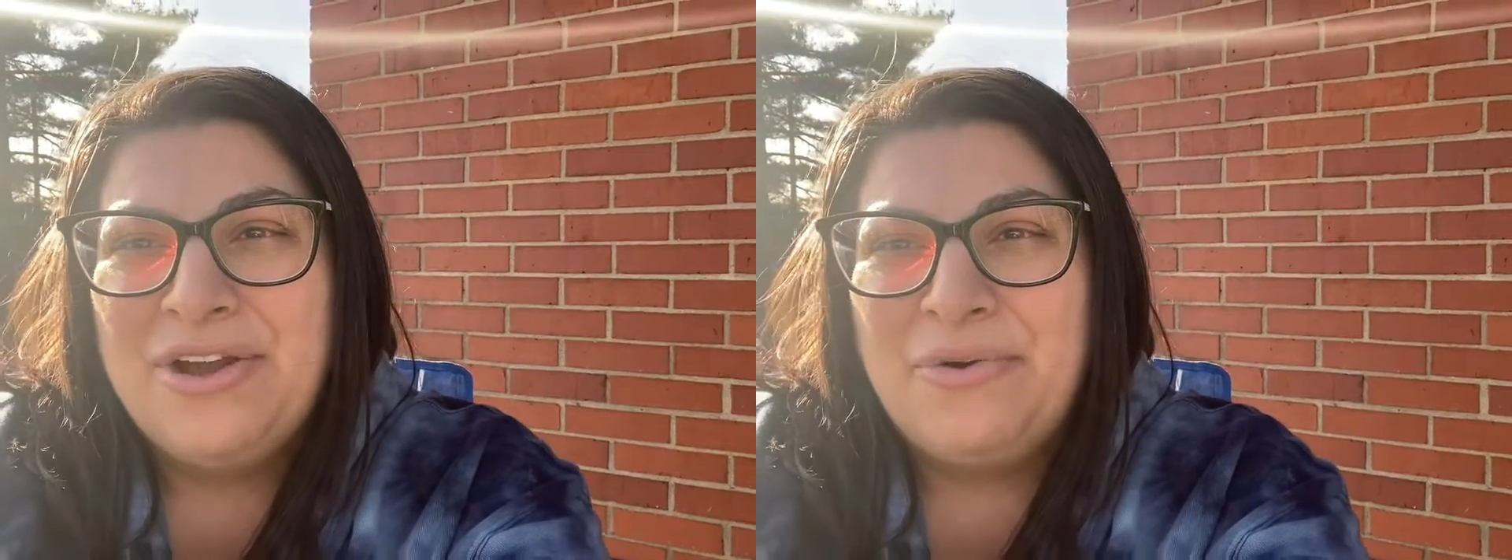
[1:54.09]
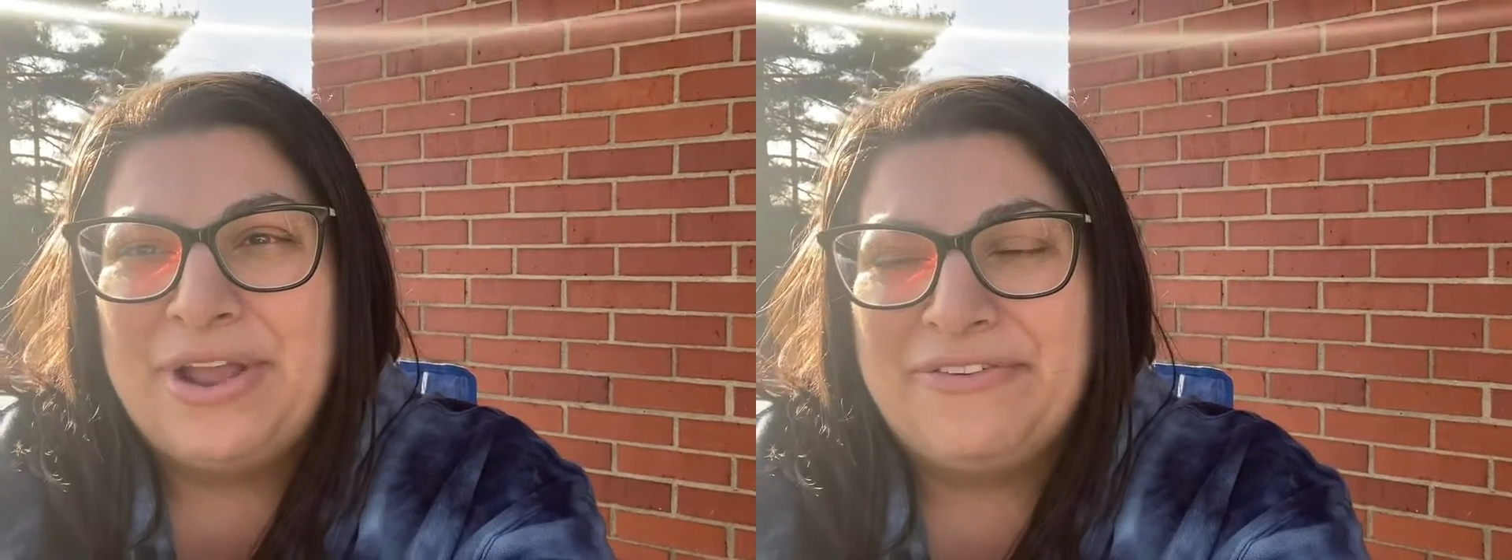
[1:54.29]

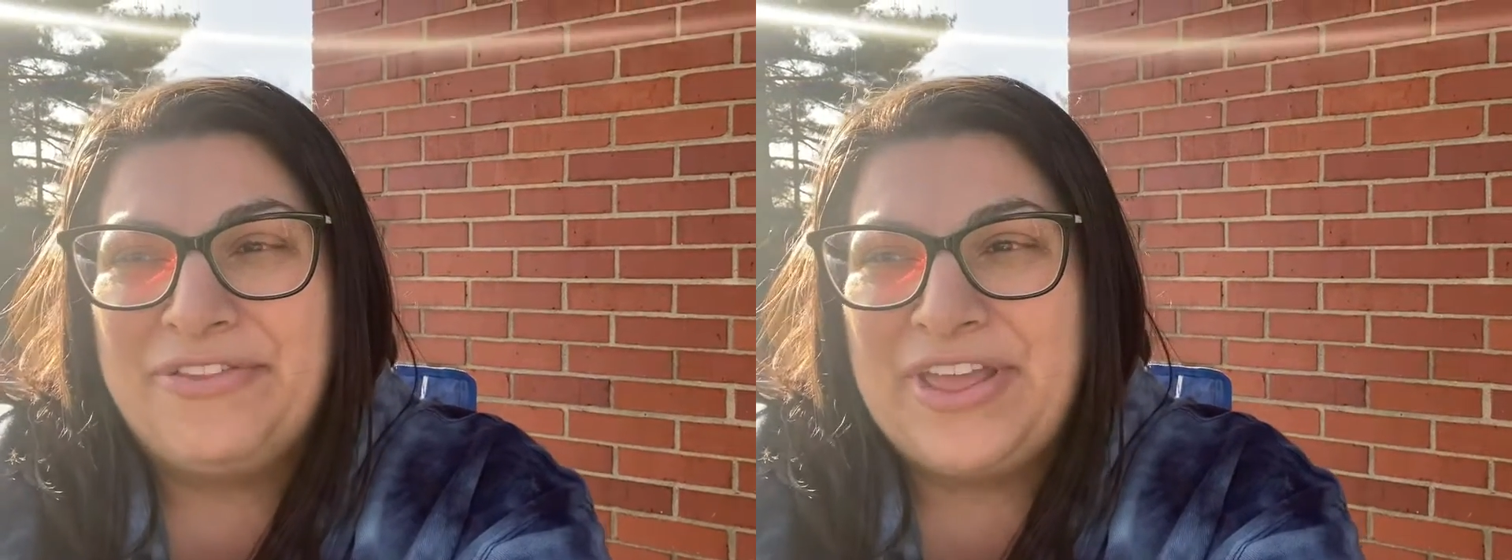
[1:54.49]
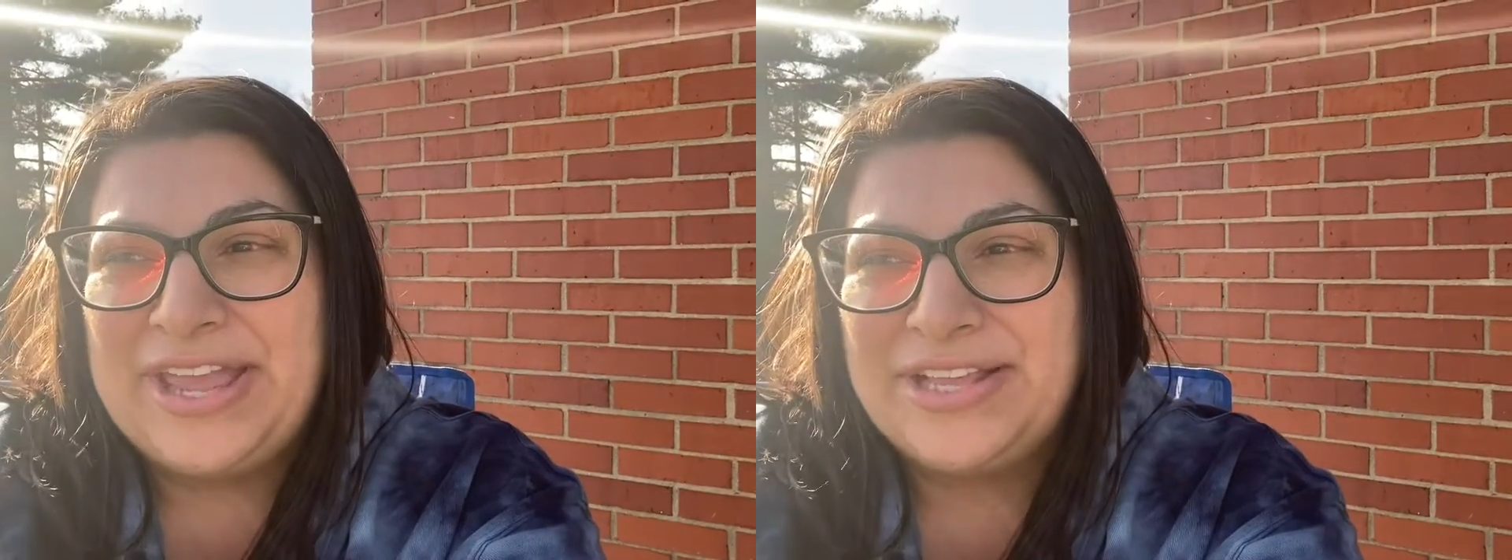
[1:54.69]
If
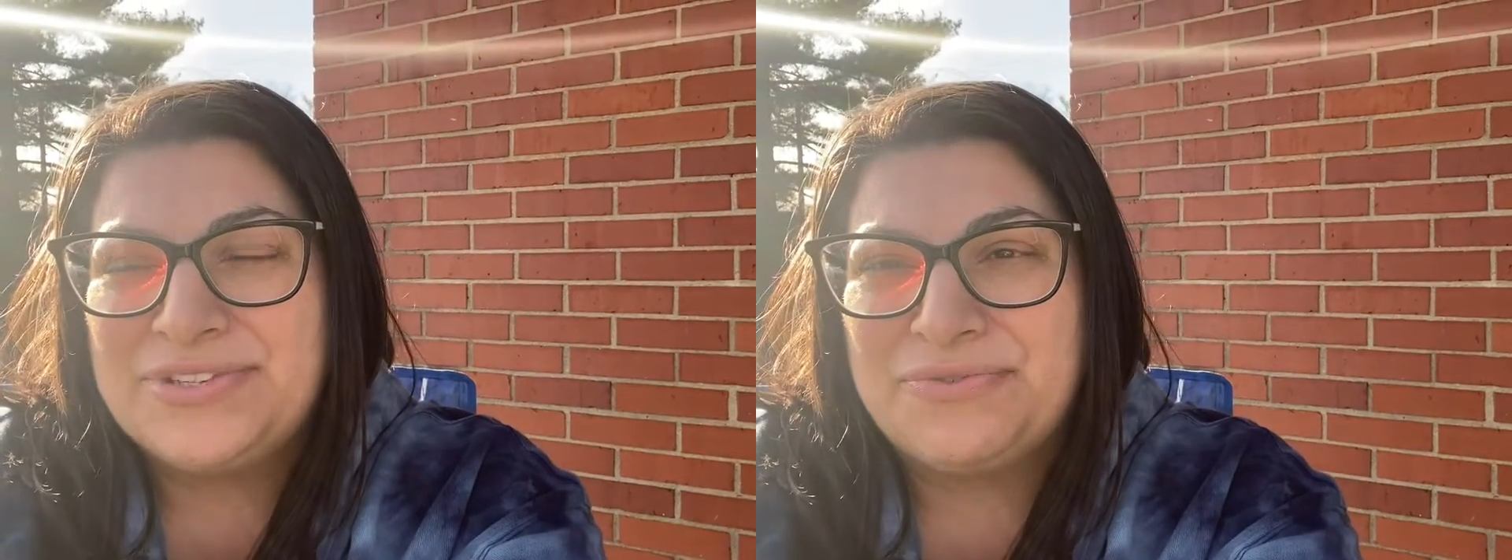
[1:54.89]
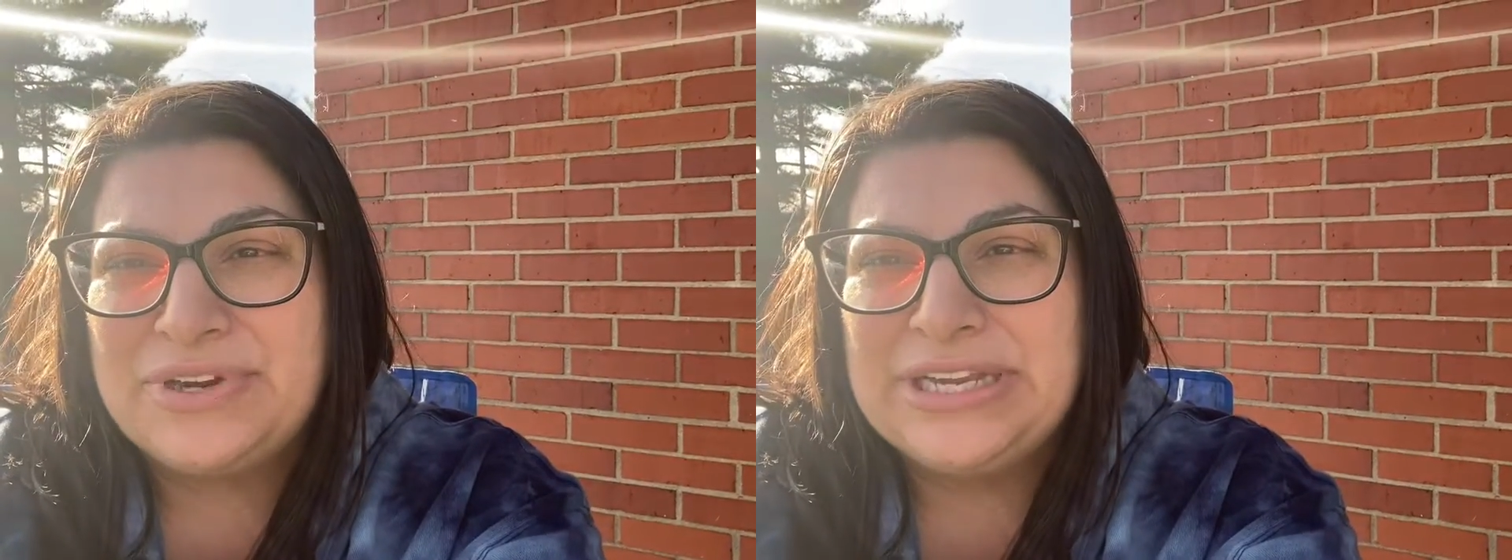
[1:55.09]
things
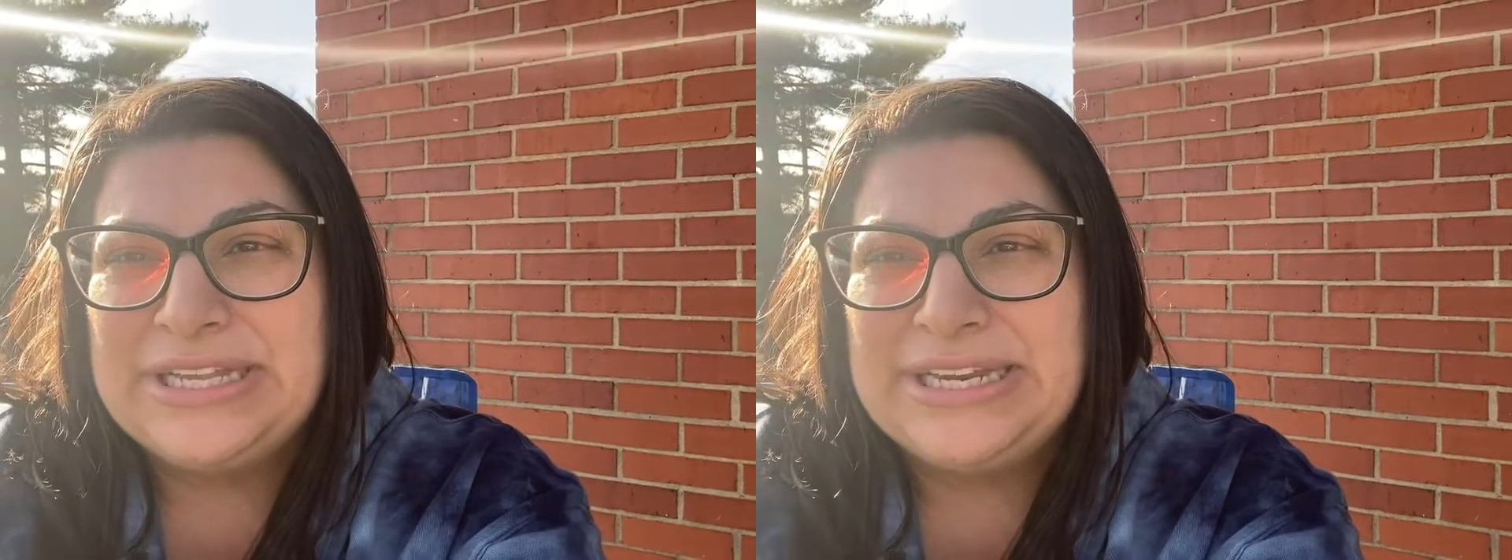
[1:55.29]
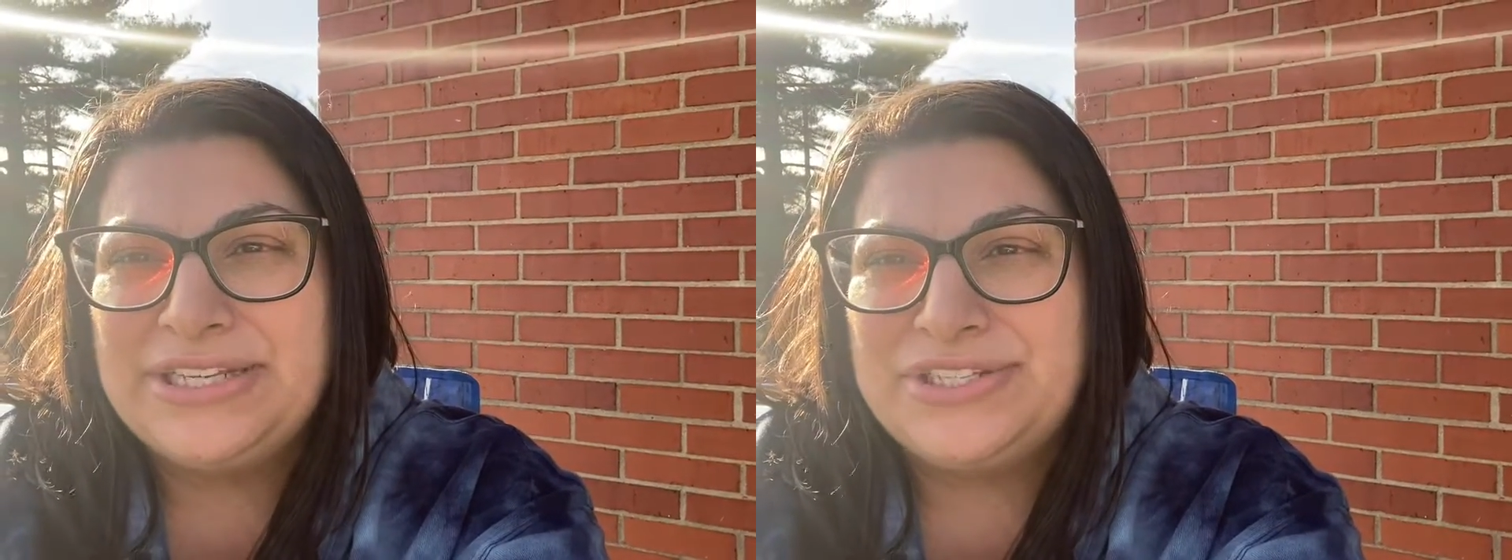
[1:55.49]
really